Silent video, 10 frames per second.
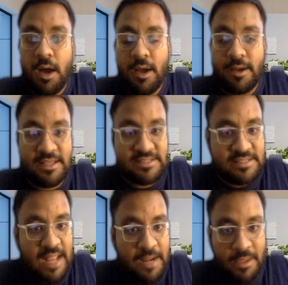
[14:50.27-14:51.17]
risks
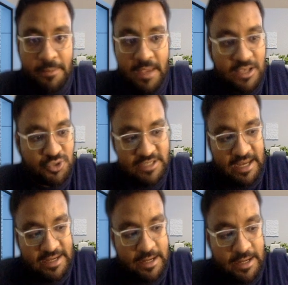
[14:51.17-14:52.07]
that may be
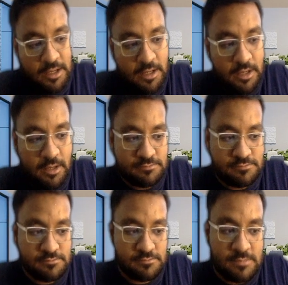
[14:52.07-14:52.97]
associated,
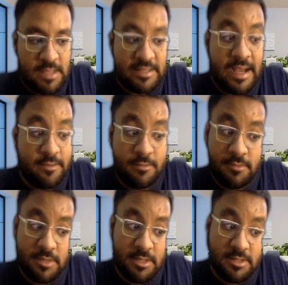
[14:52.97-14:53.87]
and that
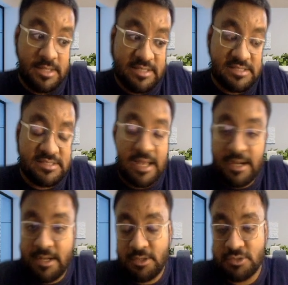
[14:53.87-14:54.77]
the reasons that
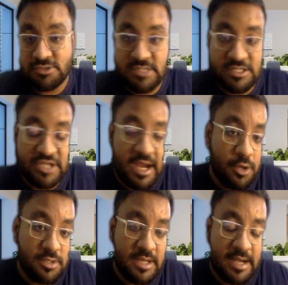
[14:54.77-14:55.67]
the child
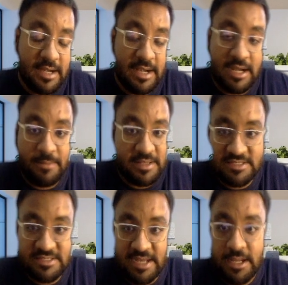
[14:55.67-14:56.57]
or the elderly may
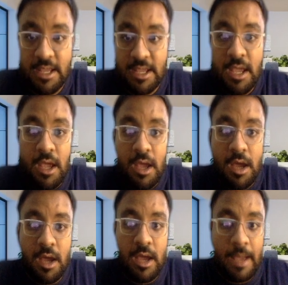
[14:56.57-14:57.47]
just get
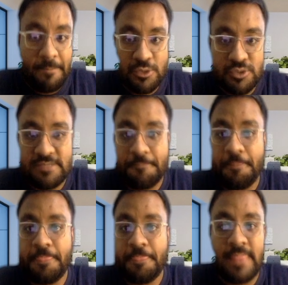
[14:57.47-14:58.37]
abused,
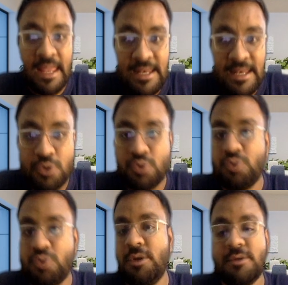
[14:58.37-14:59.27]
then
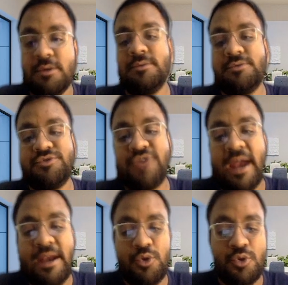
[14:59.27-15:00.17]
you
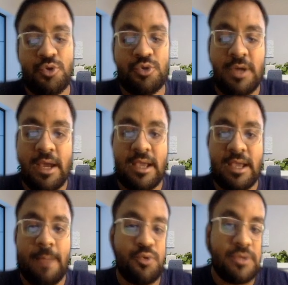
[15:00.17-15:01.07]
try to
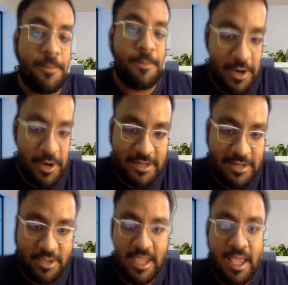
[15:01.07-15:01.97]
come to the point,
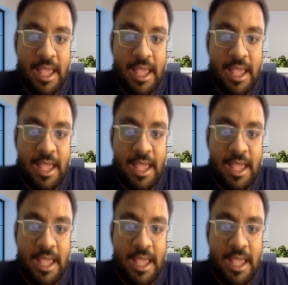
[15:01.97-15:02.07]
okay.